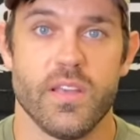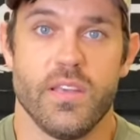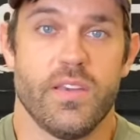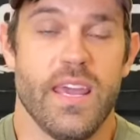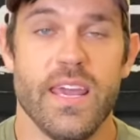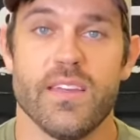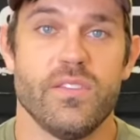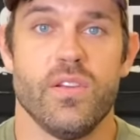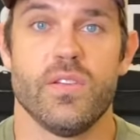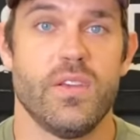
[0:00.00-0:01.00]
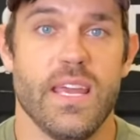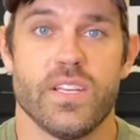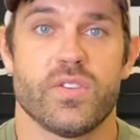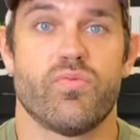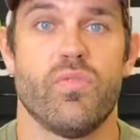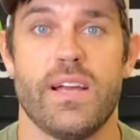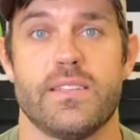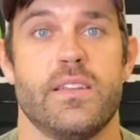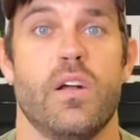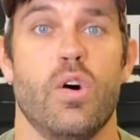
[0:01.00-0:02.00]
You can't do you can't just
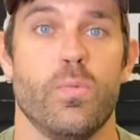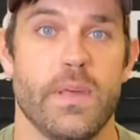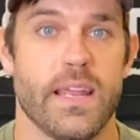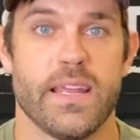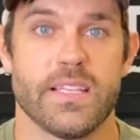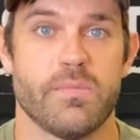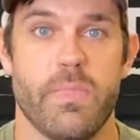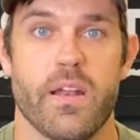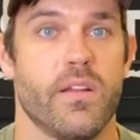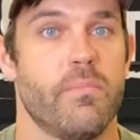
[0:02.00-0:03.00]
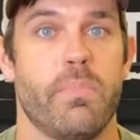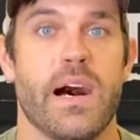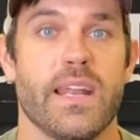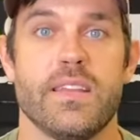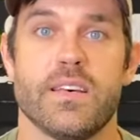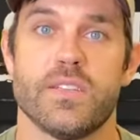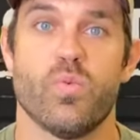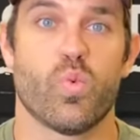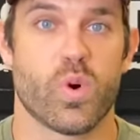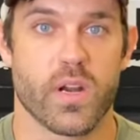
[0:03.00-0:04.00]
rest and hope that it gets better. The body
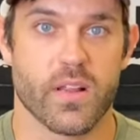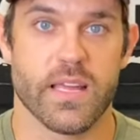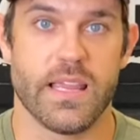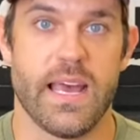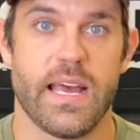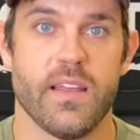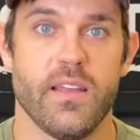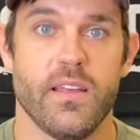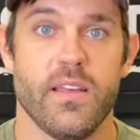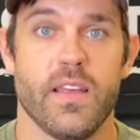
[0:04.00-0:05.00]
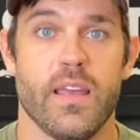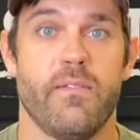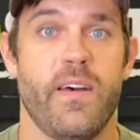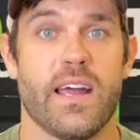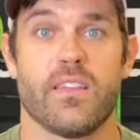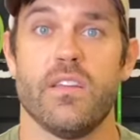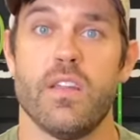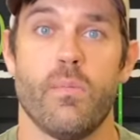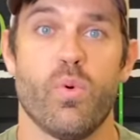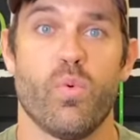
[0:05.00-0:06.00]
doesn't work like that. In fact, the
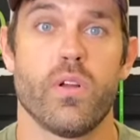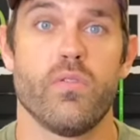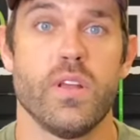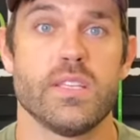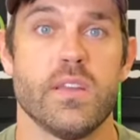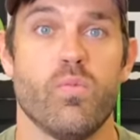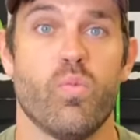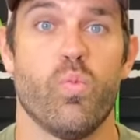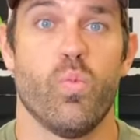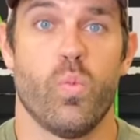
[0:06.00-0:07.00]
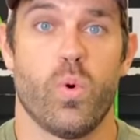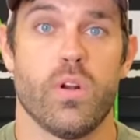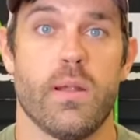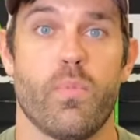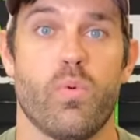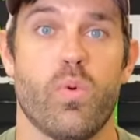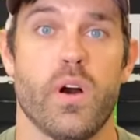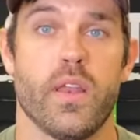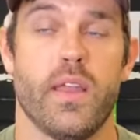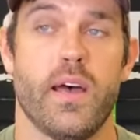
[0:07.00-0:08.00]
number one reason, or number
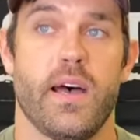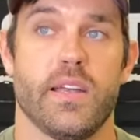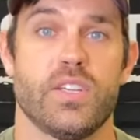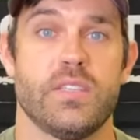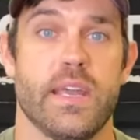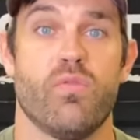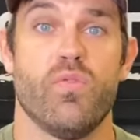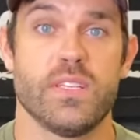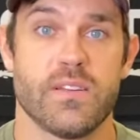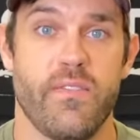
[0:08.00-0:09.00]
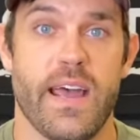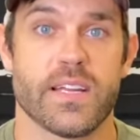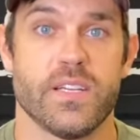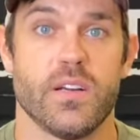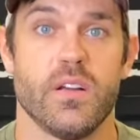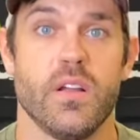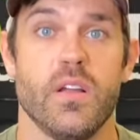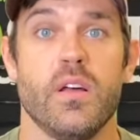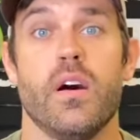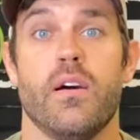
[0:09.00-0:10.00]
one, uh, I should say, risk factor
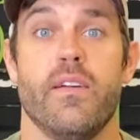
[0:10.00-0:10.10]
of